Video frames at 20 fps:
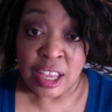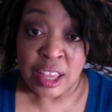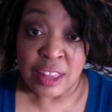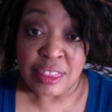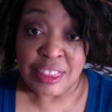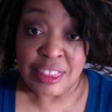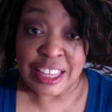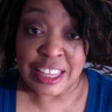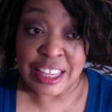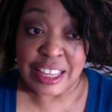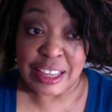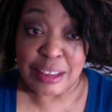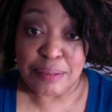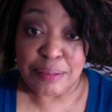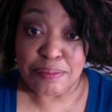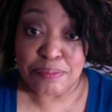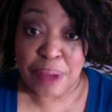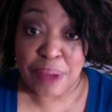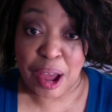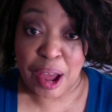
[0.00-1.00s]
the
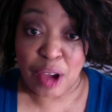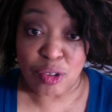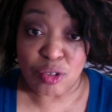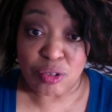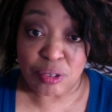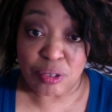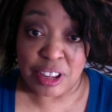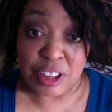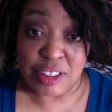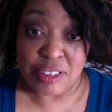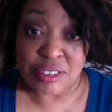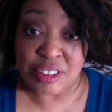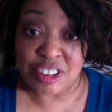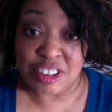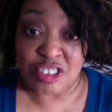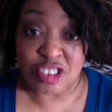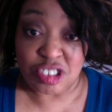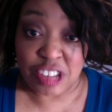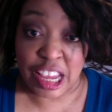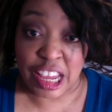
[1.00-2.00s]
boundaries, the
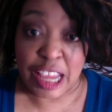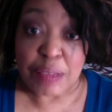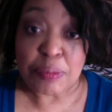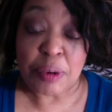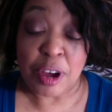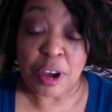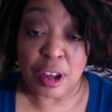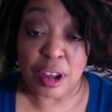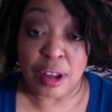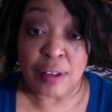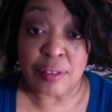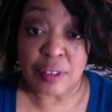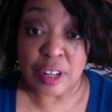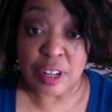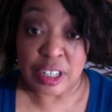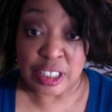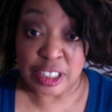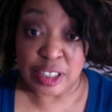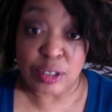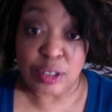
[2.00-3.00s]
shape of
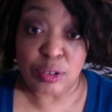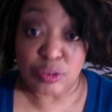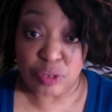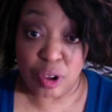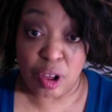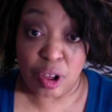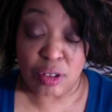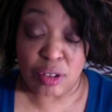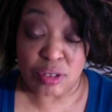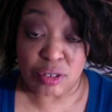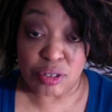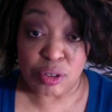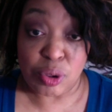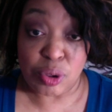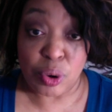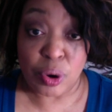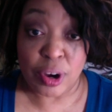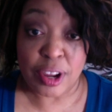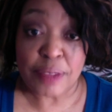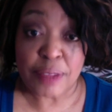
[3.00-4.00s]
Little Falls, New
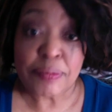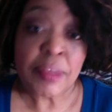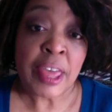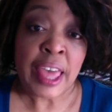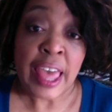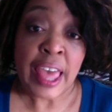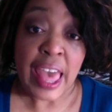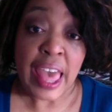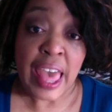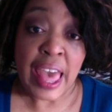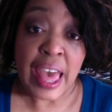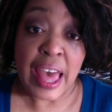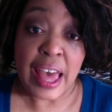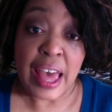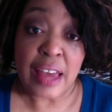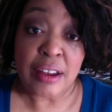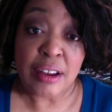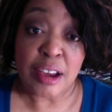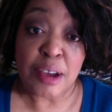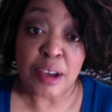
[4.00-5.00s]
York,
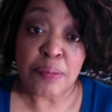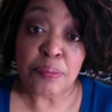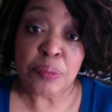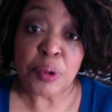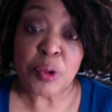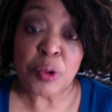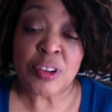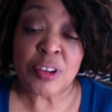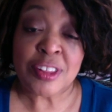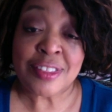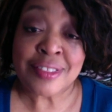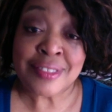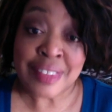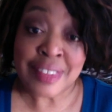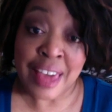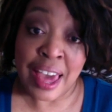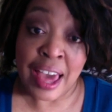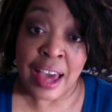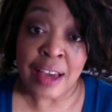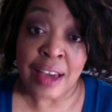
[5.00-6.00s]
and uploaded
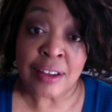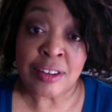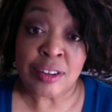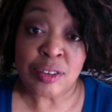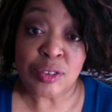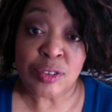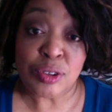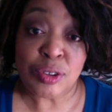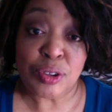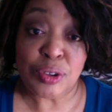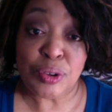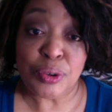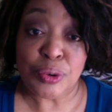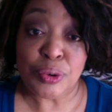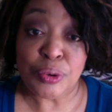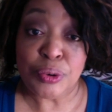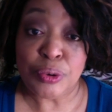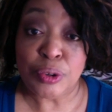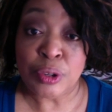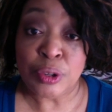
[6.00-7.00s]
that
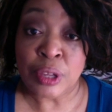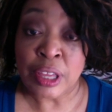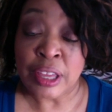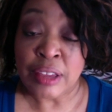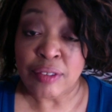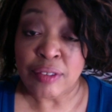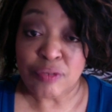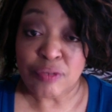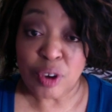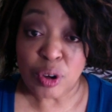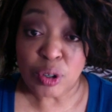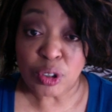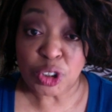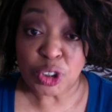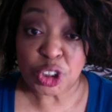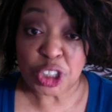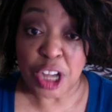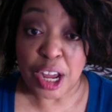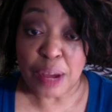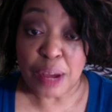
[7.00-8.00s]
to
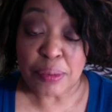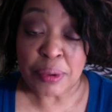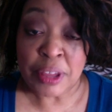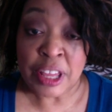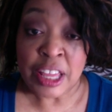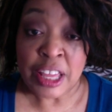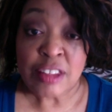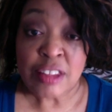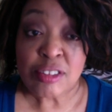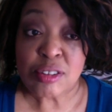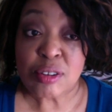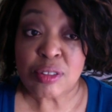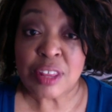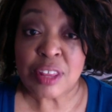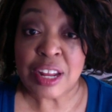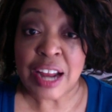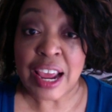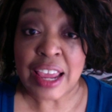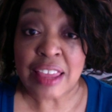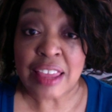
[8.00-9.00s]
Photoshop so that
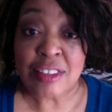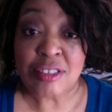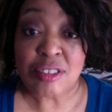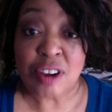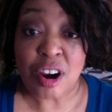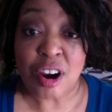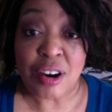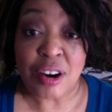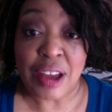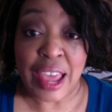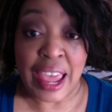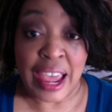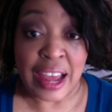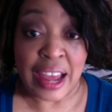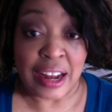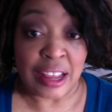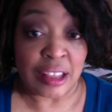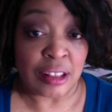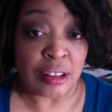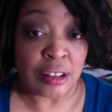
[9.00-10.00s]
I could start
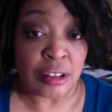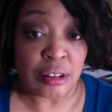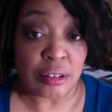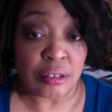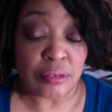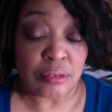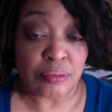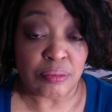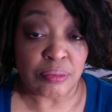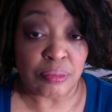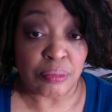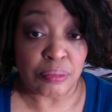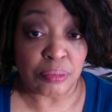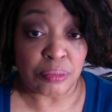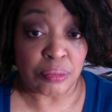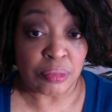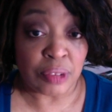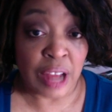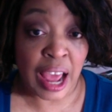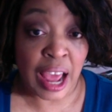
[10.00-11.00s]
adding
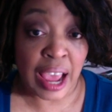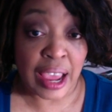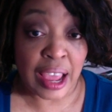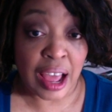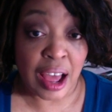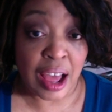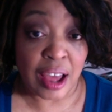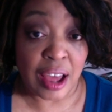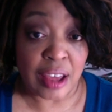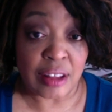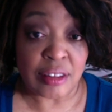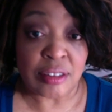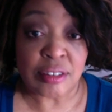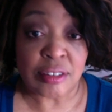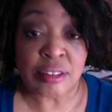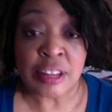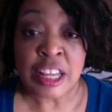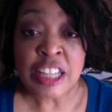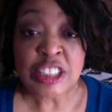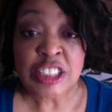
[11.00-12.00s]
icons,
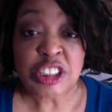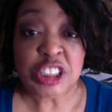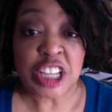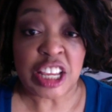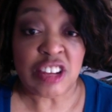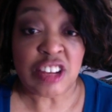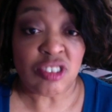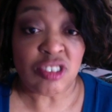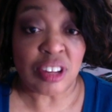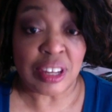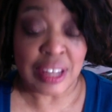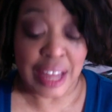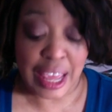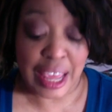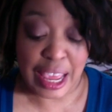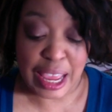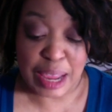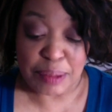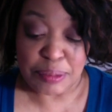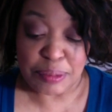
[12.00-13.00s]
changing
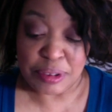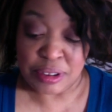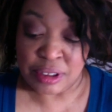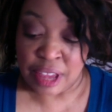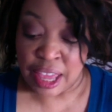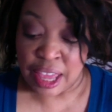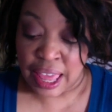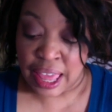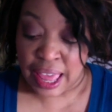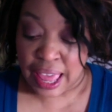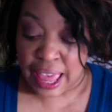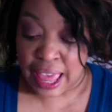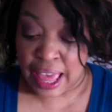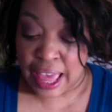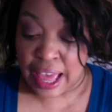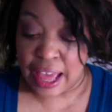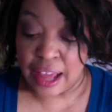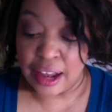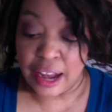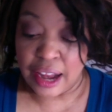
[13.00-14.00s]
names,
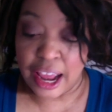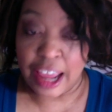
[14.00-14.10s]
and I